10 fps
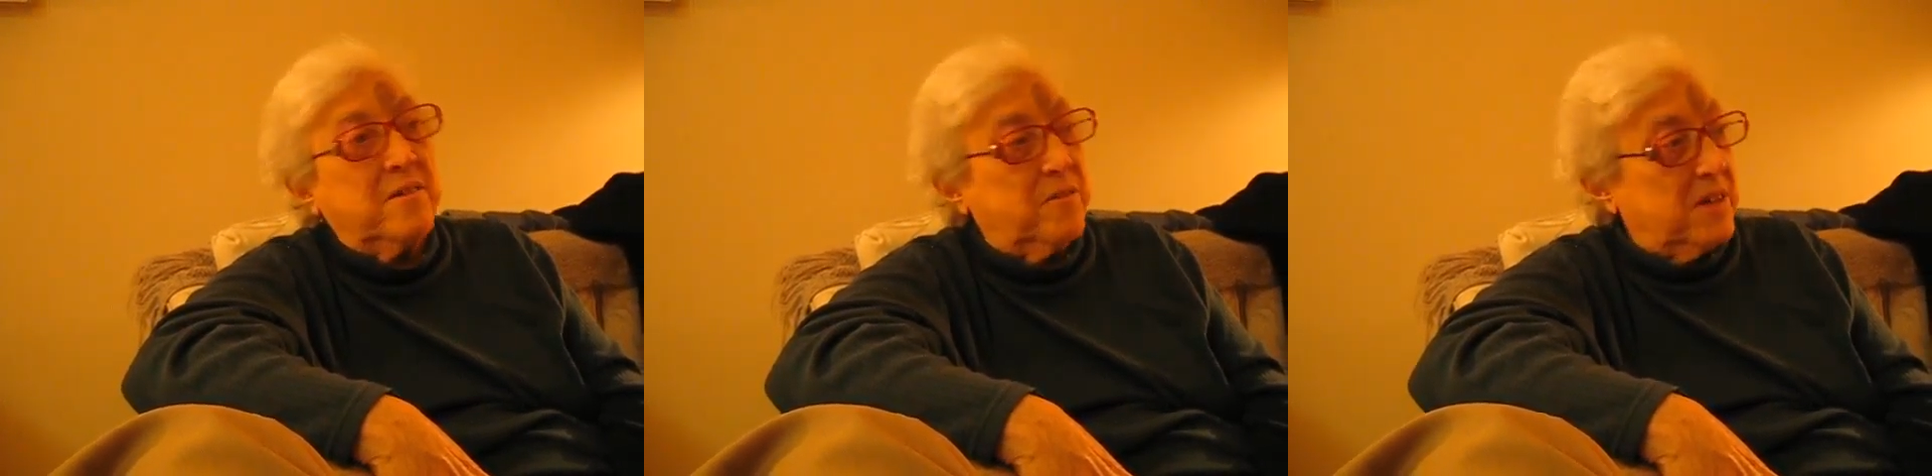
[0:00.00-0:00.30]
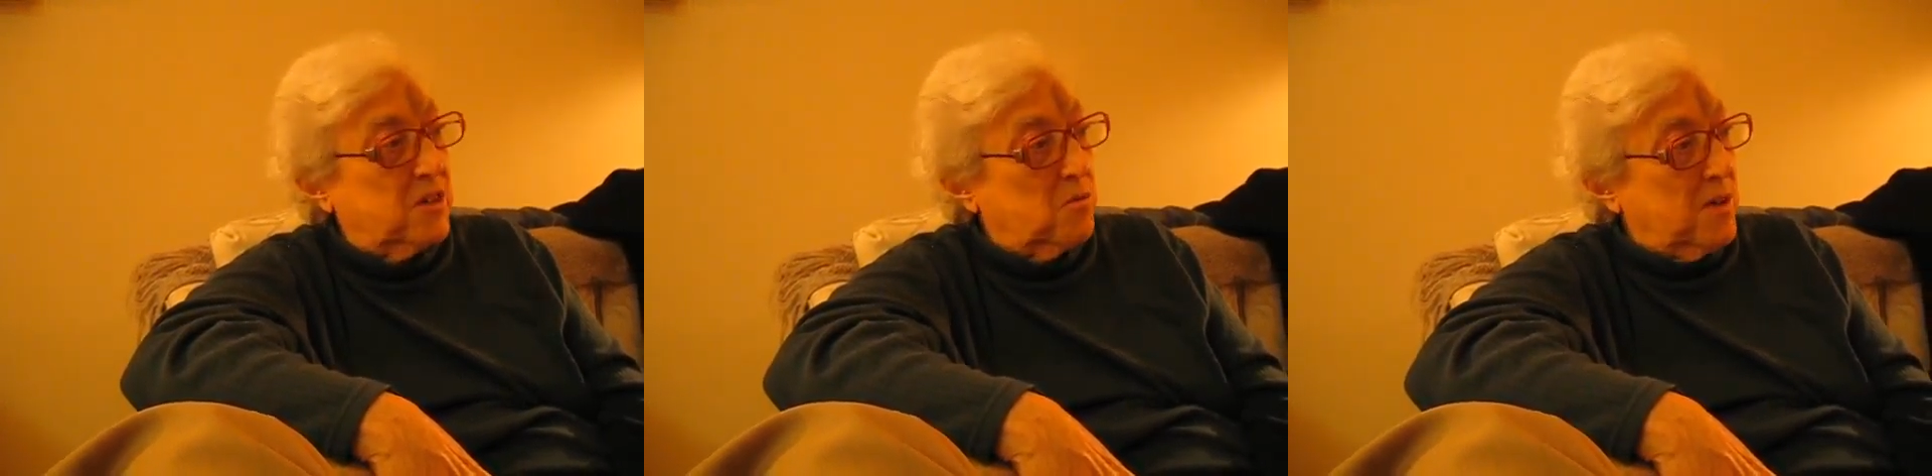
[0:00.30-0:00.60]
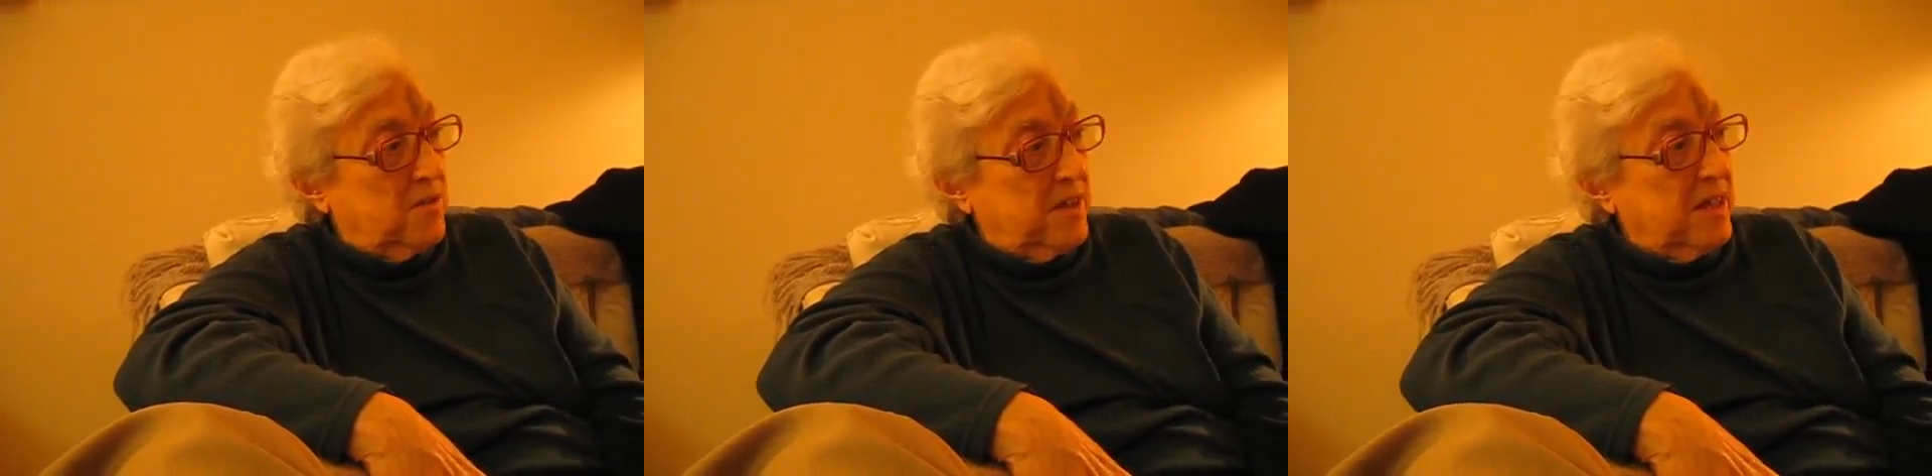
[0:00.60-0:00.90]
if there's
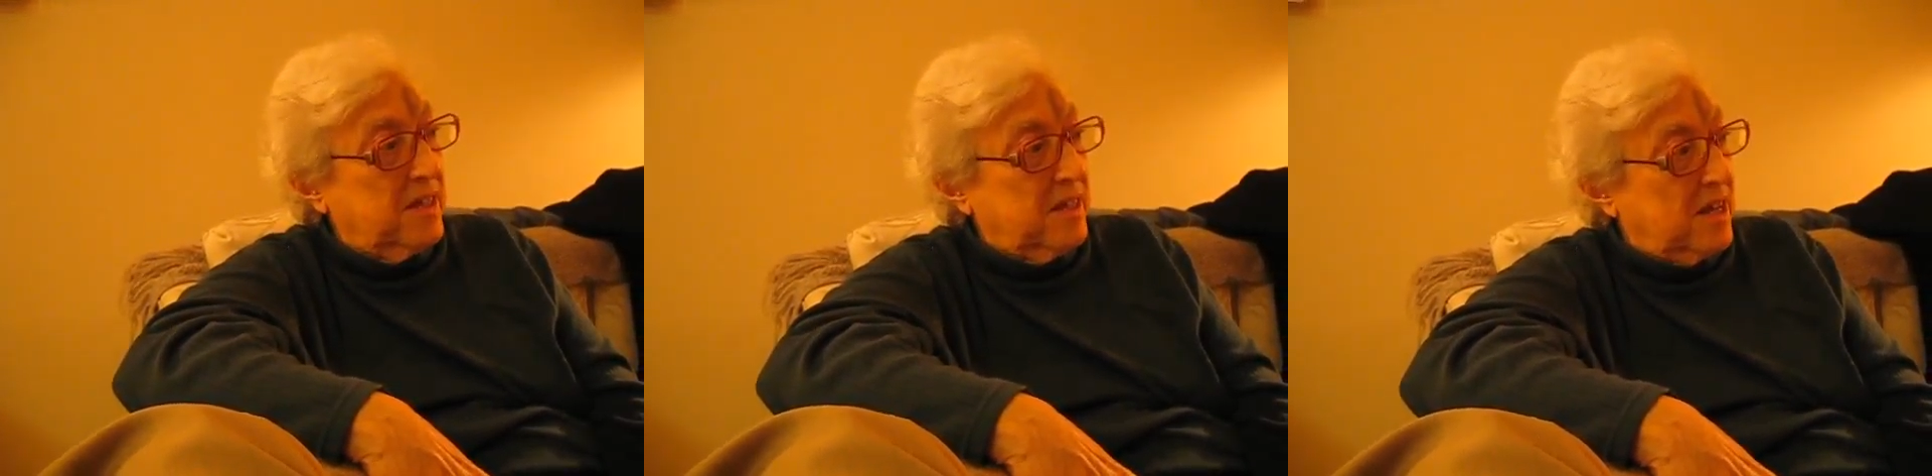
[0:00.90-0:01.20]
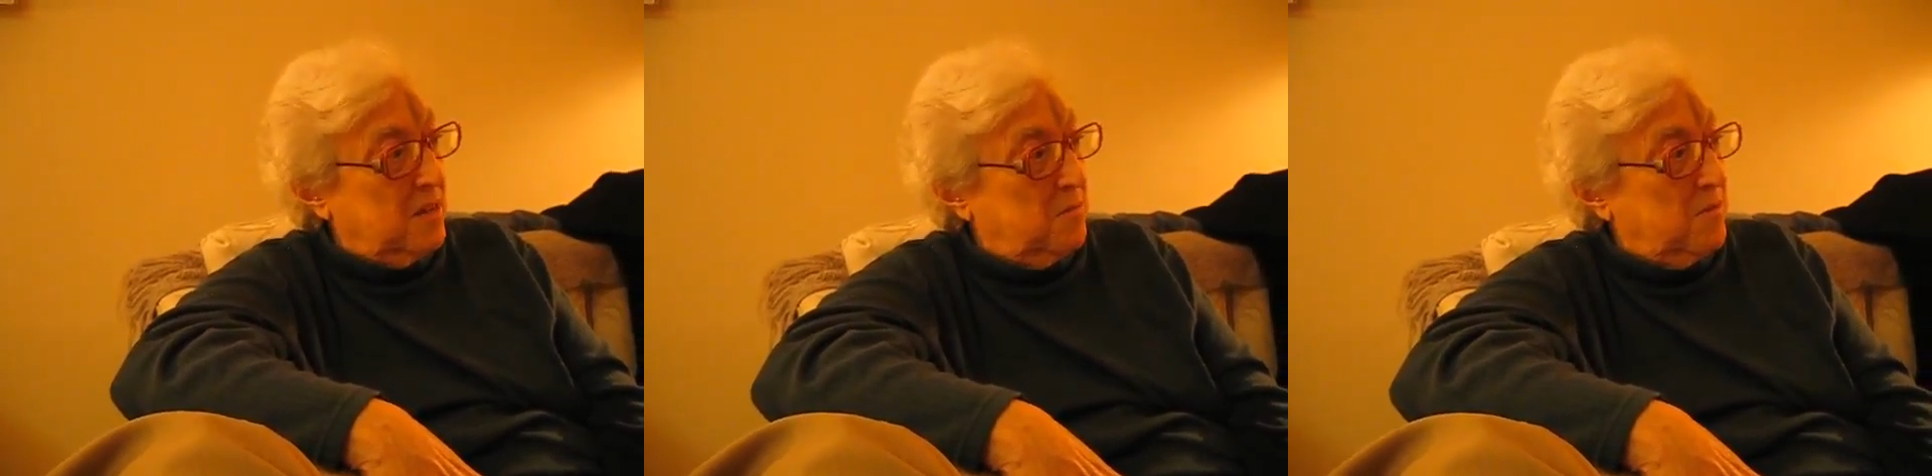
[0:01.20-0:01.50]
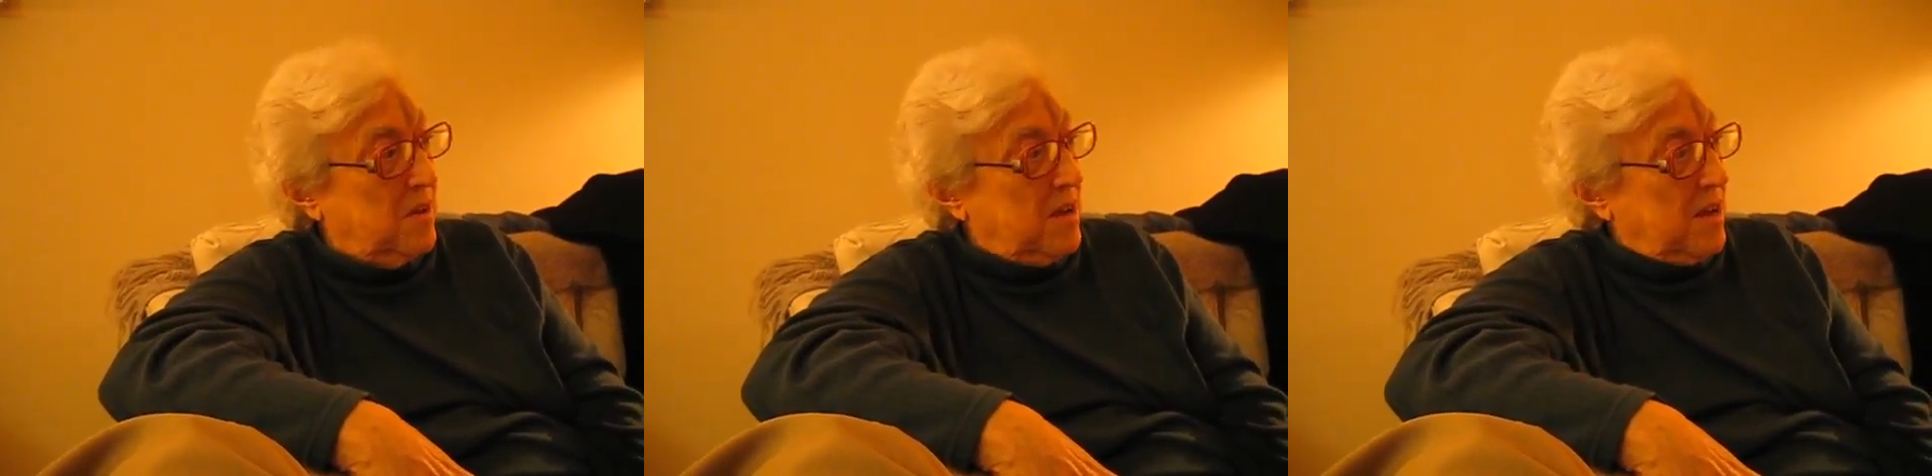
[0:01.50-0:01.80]
one thing that I'm
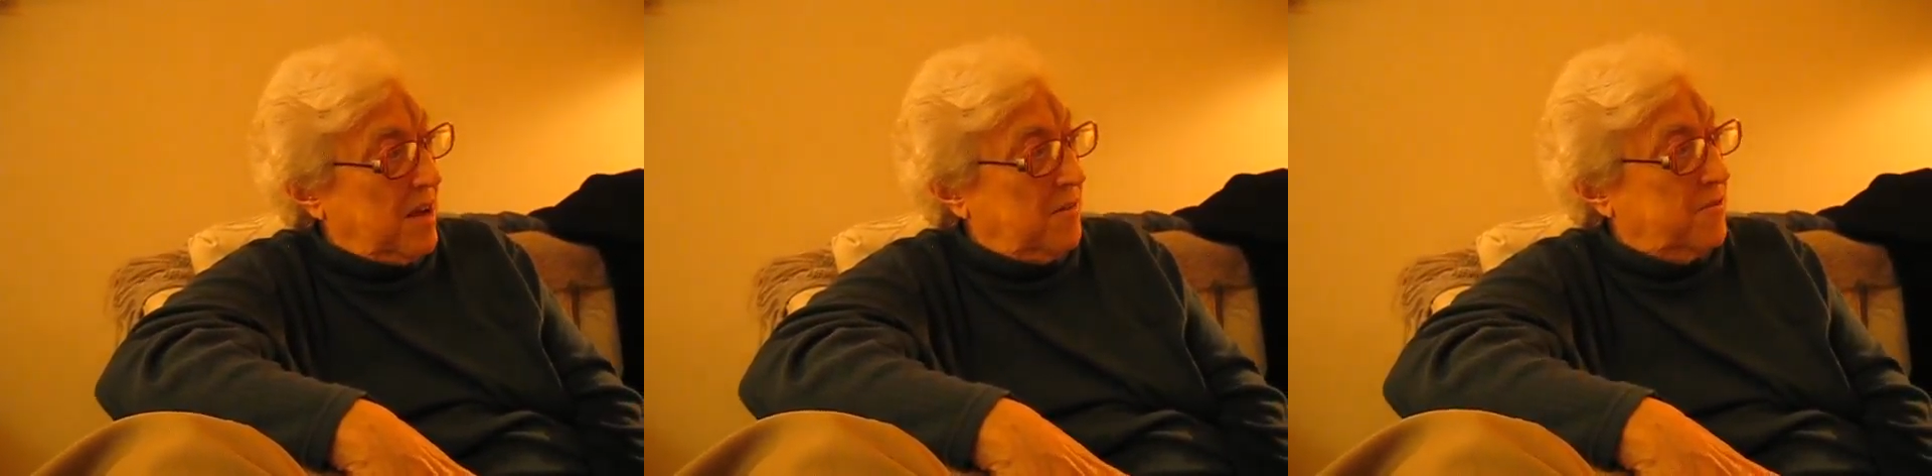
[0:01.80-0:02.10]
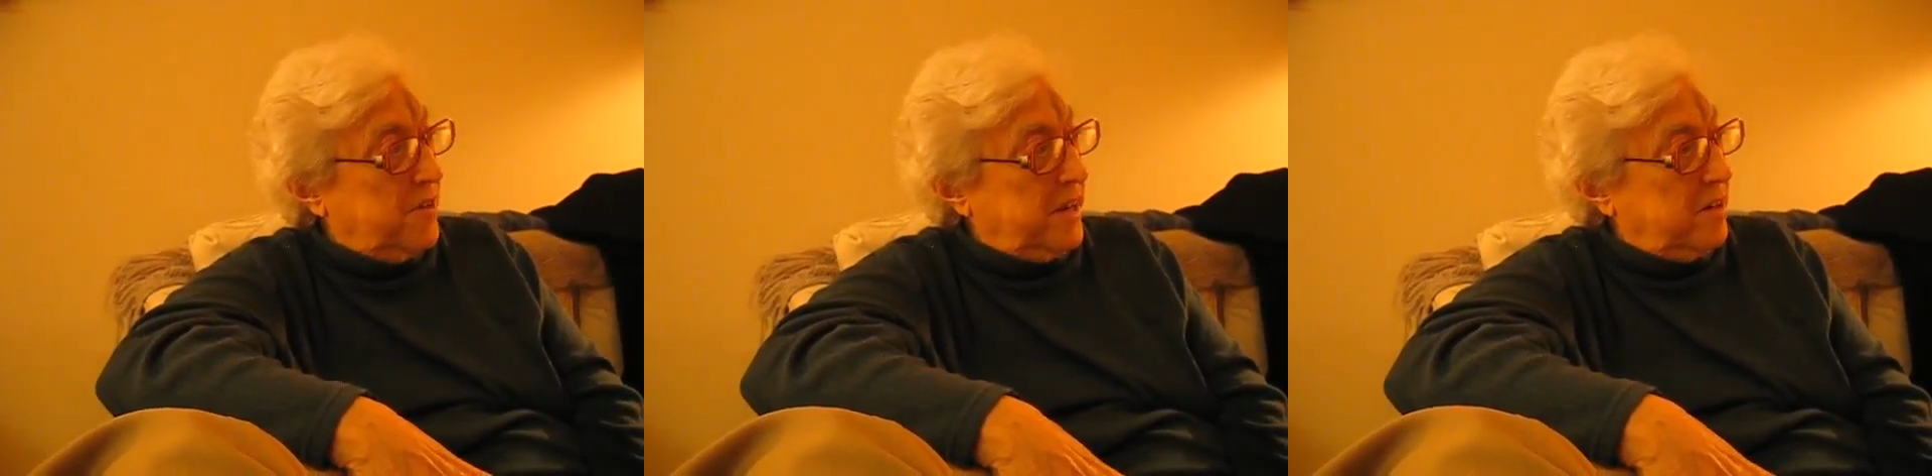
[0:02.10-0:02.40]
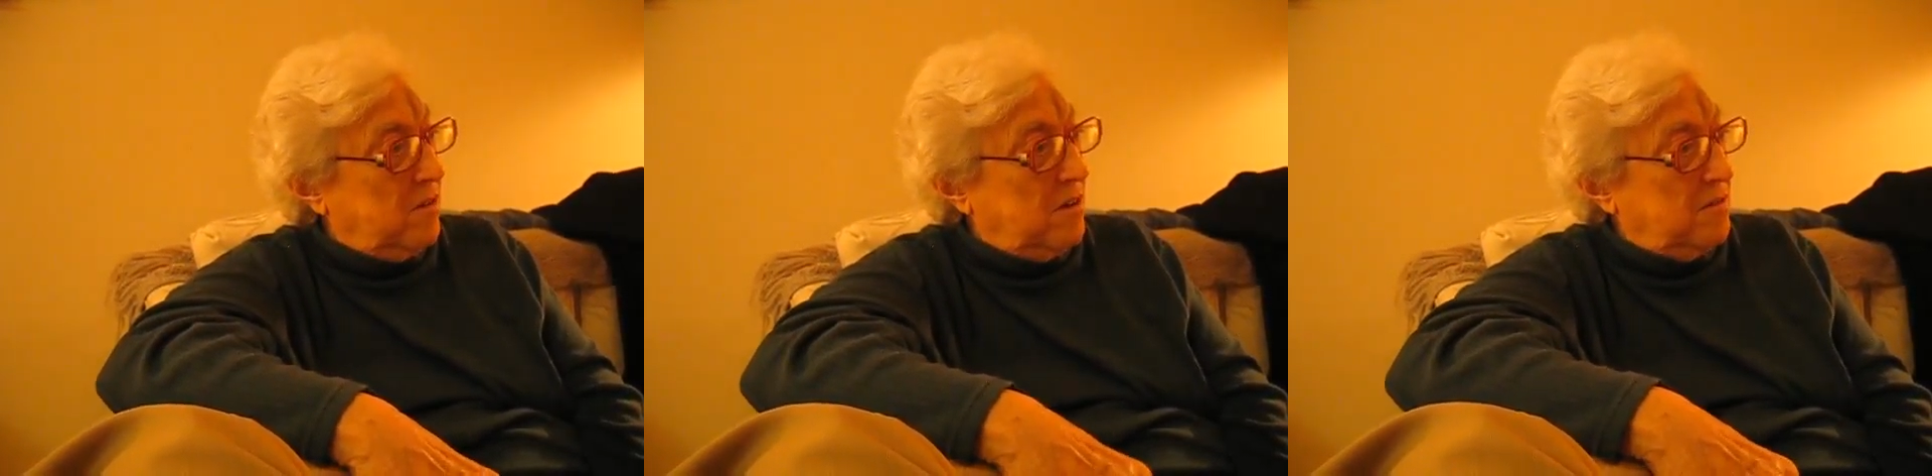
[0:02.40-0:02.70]
afraid
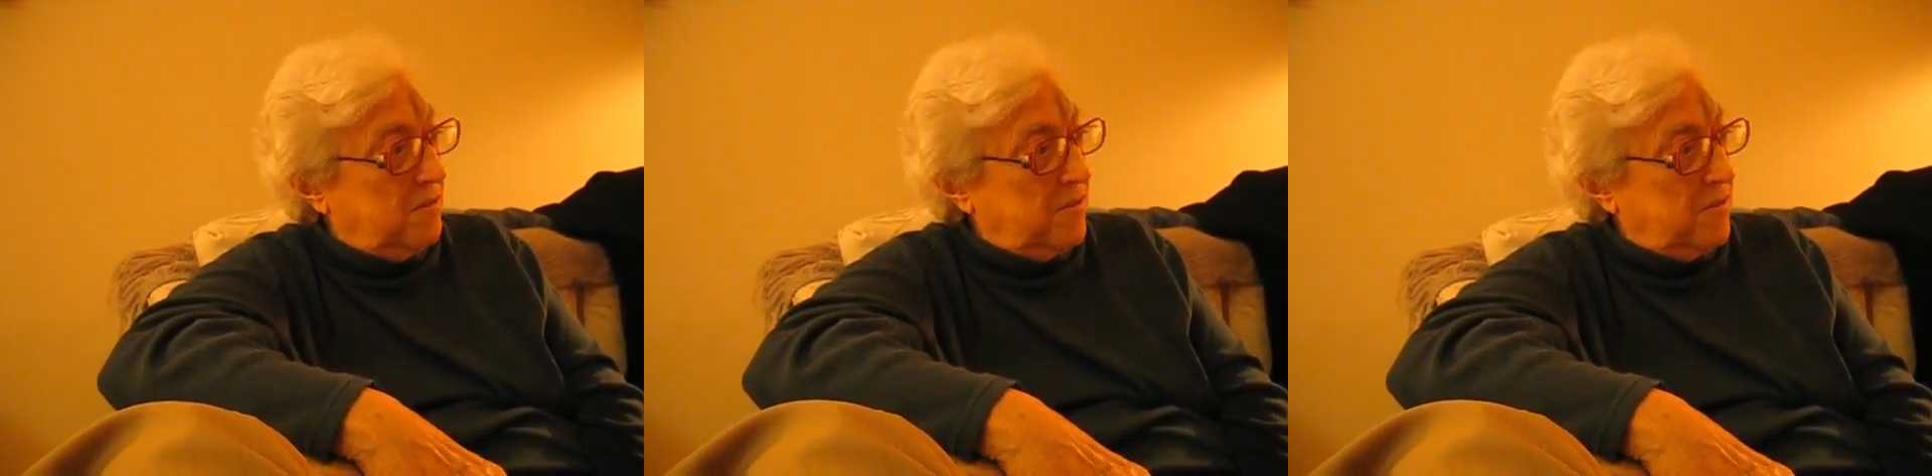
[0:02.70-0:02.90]
of,